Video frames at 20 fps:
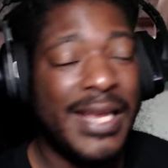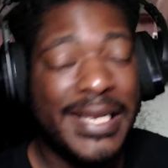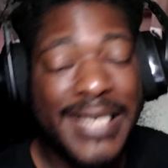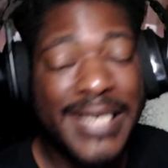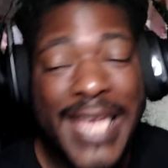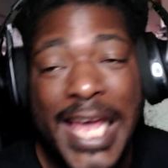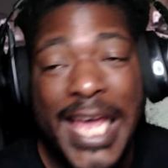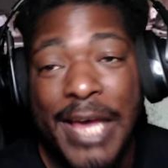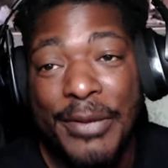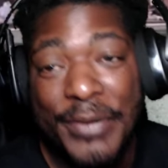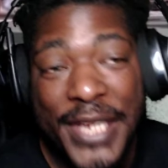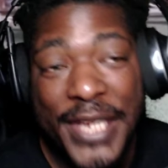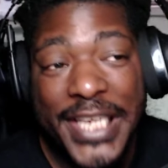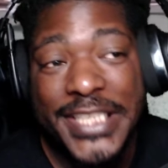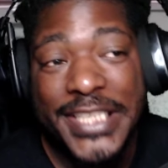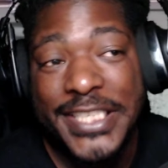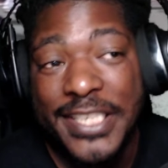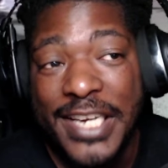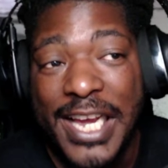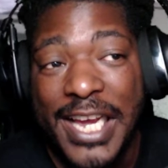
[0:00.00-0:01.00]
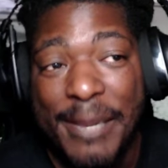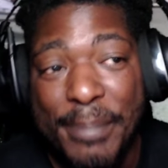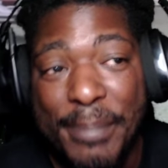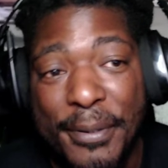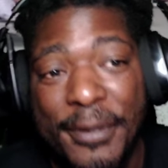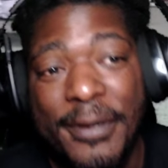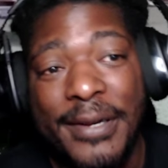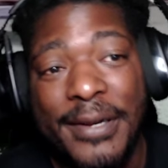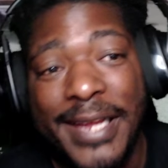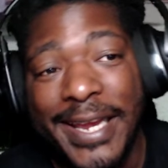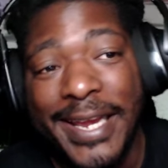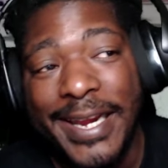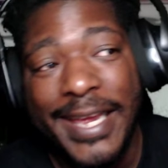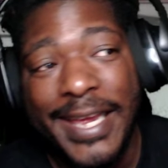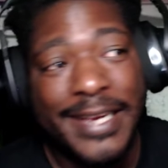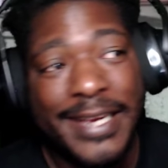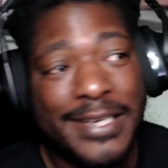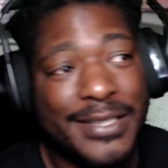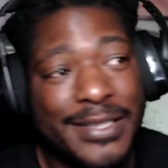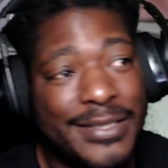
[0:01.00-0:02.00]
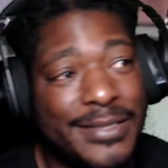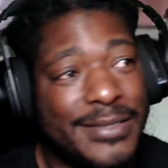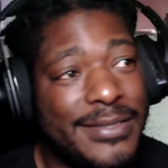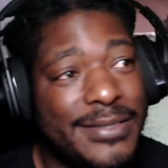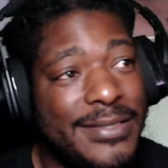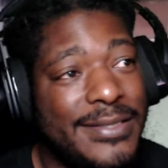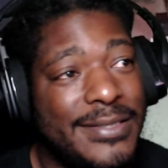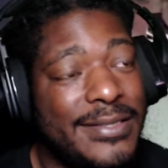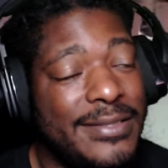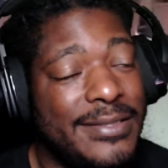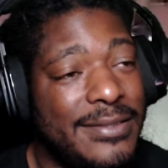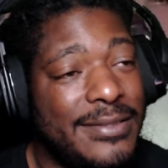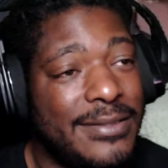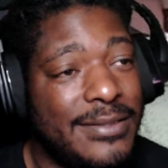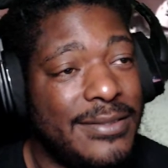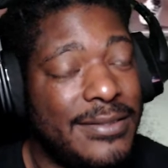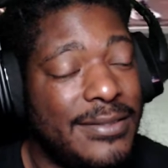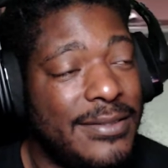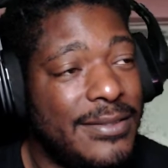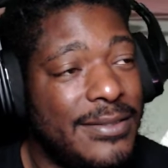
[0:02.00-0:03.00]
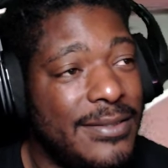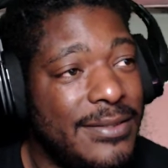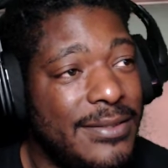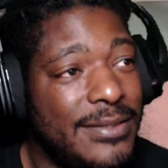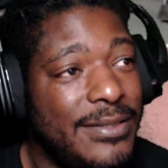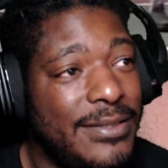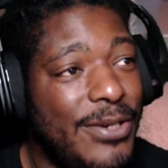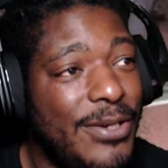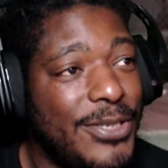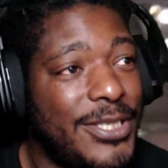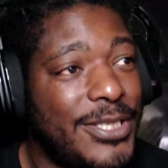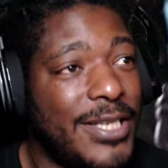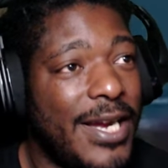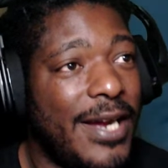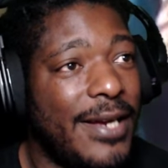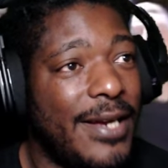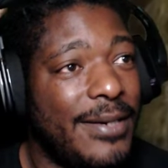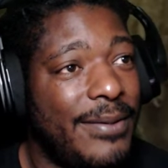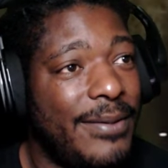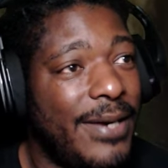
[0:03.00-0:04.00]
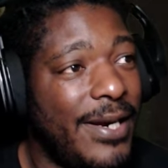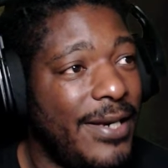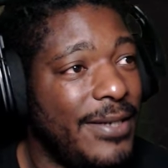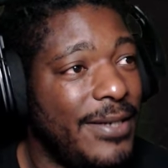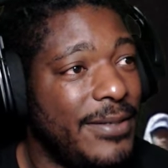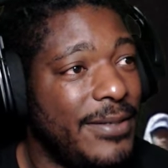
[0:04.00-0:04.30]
Damn, Nick still got pulled like that? No shot, right?